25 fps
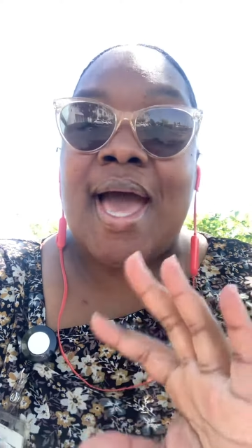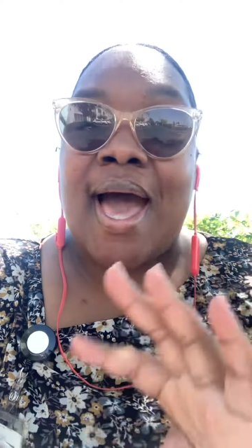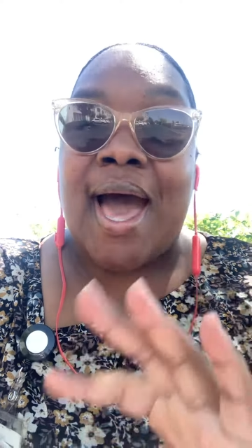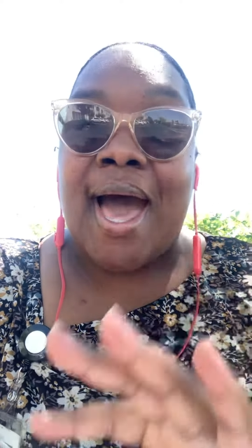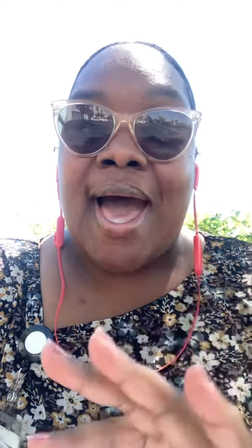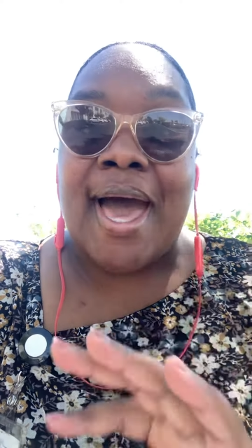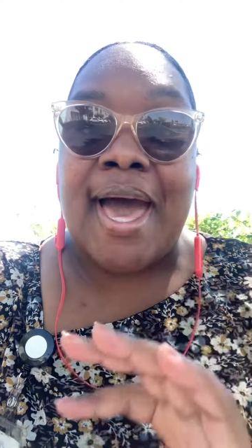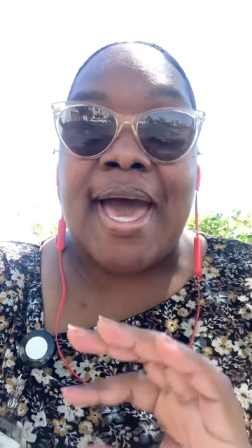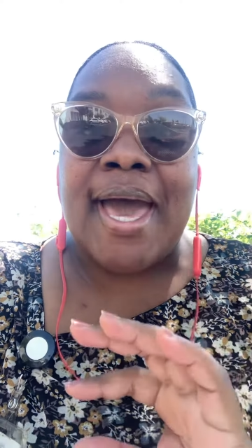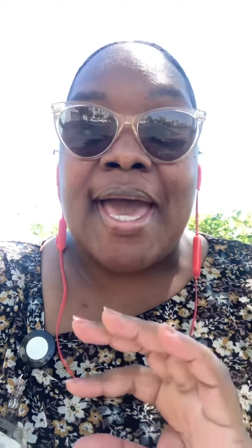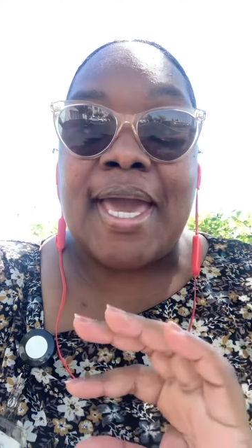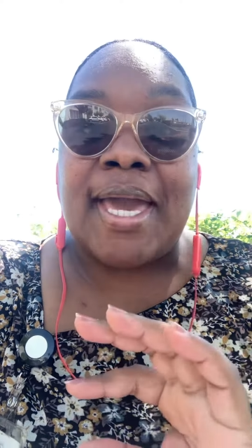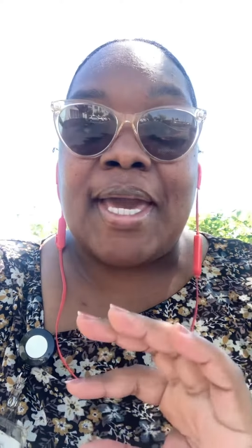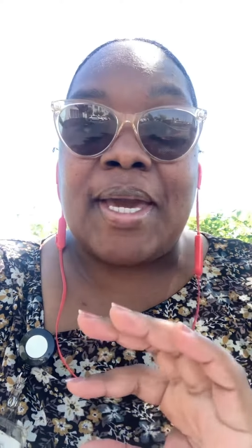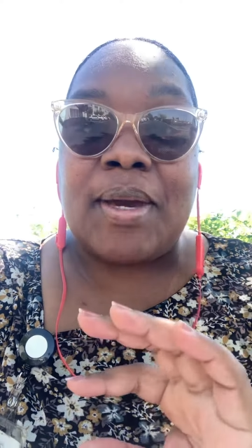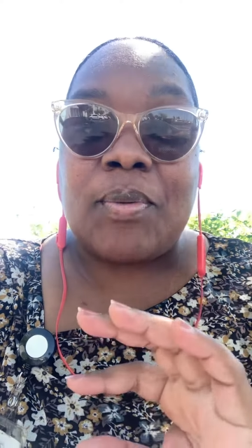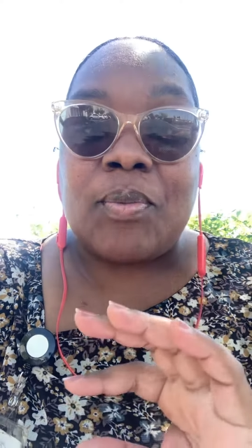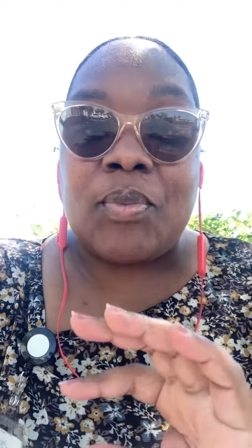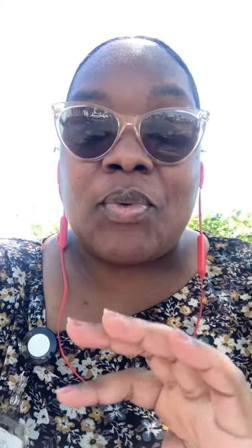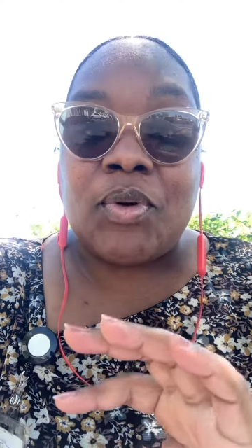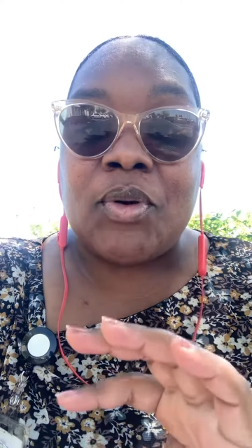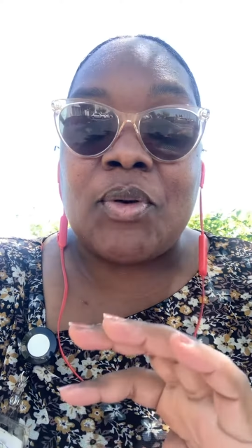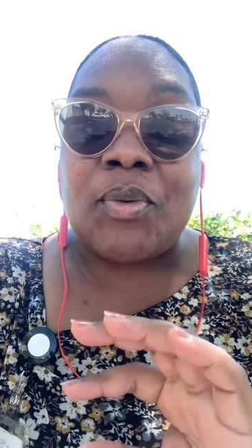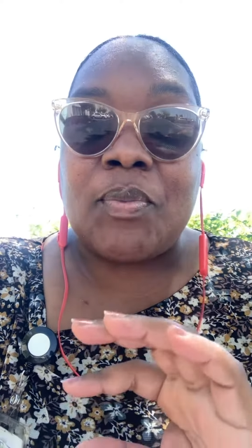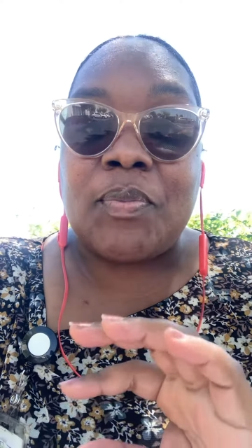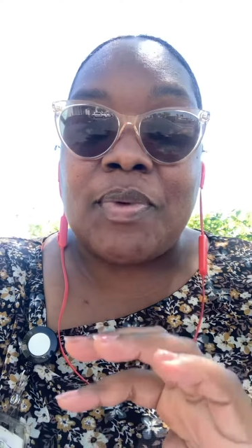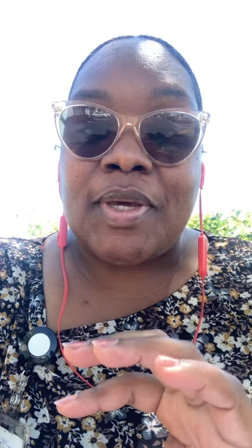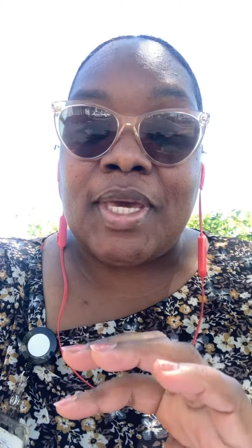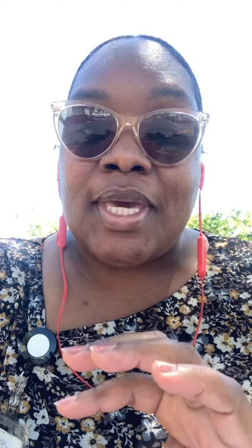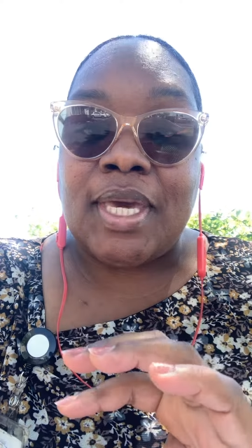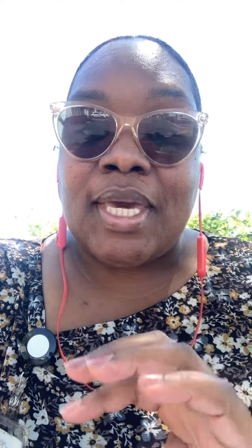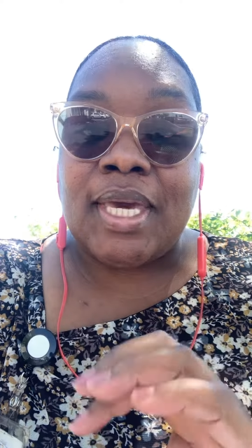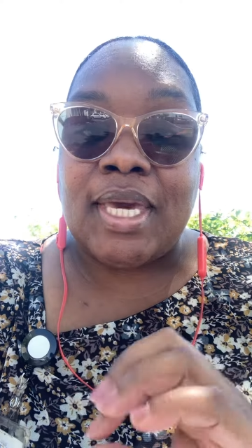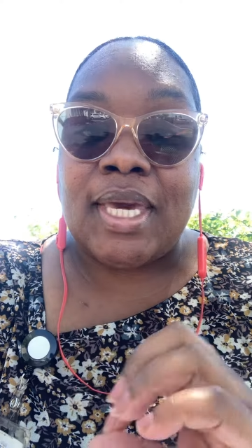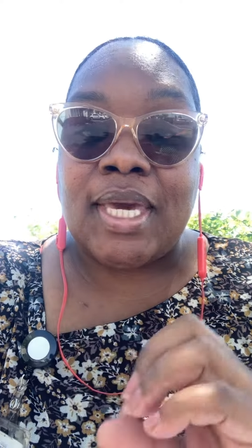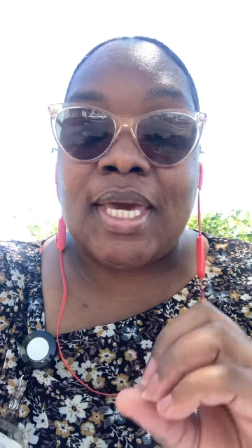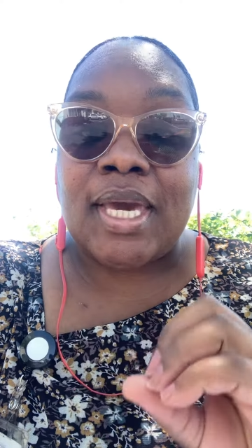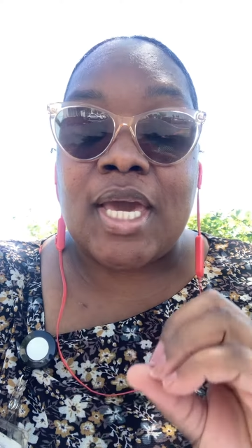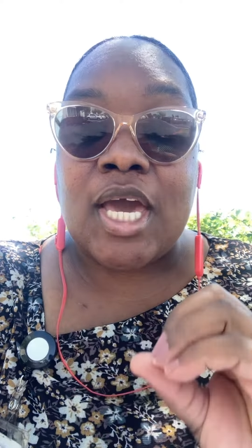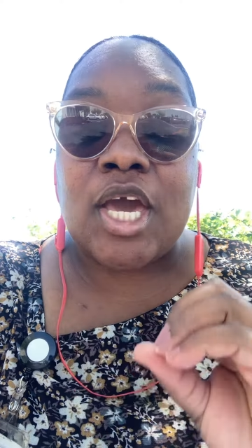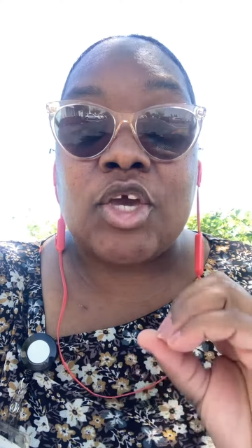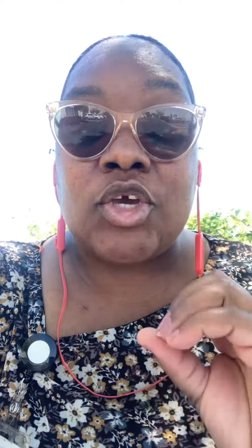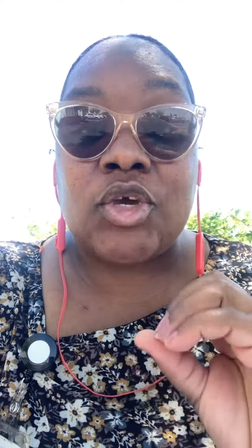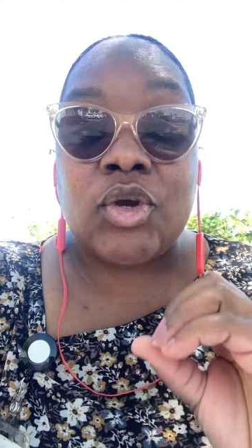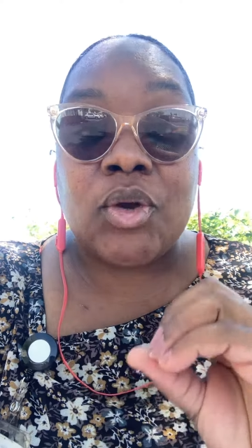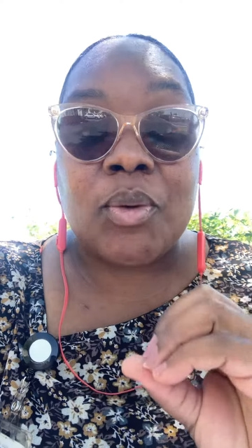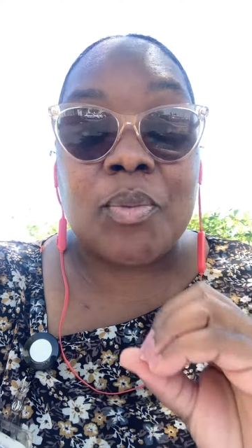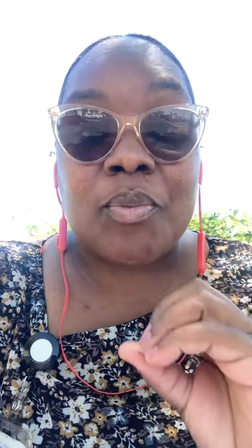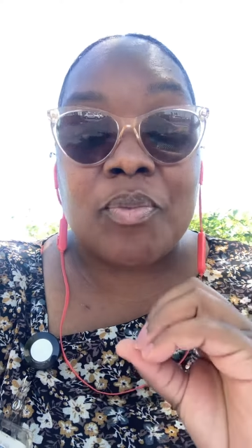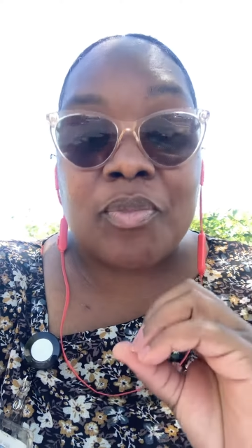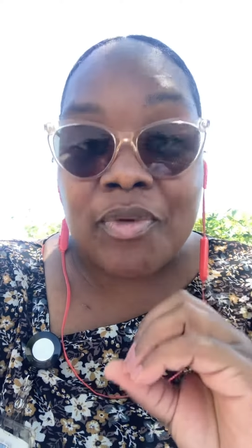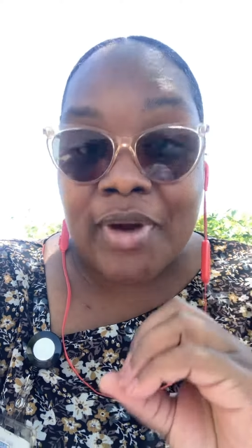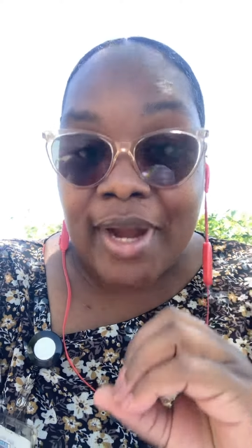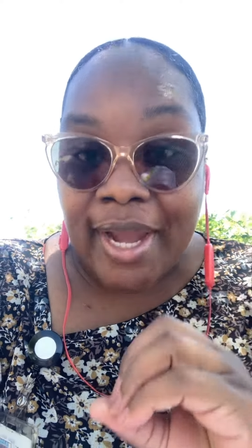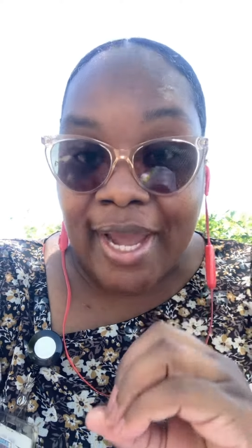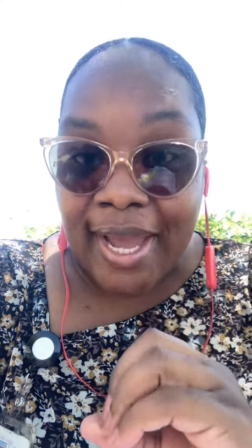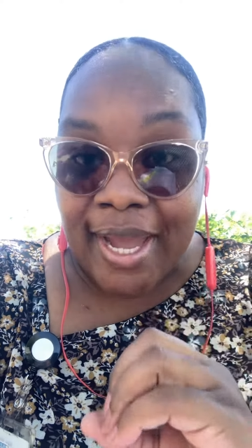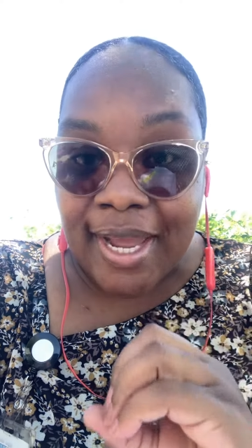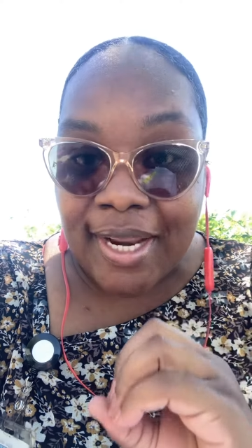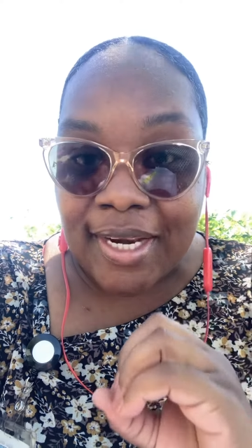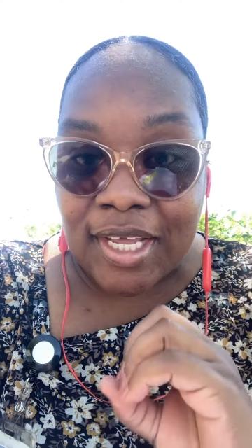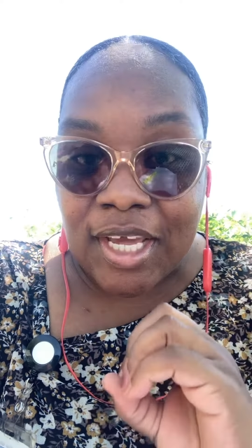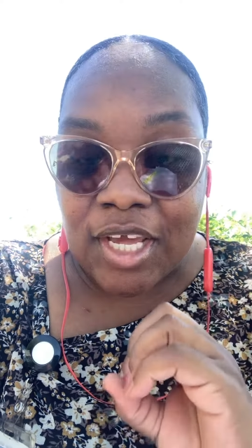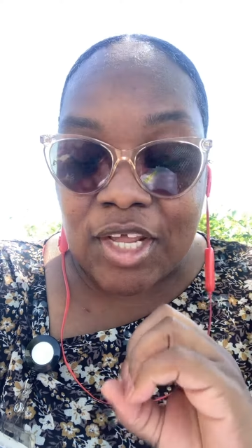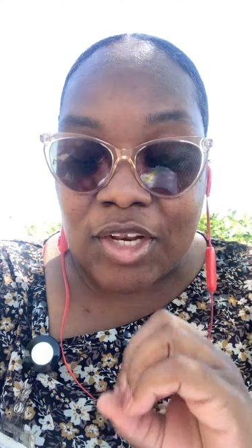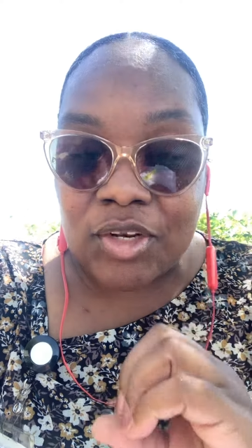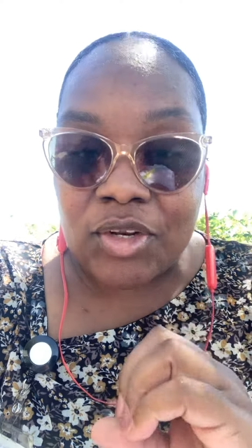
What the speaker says: I will be your brand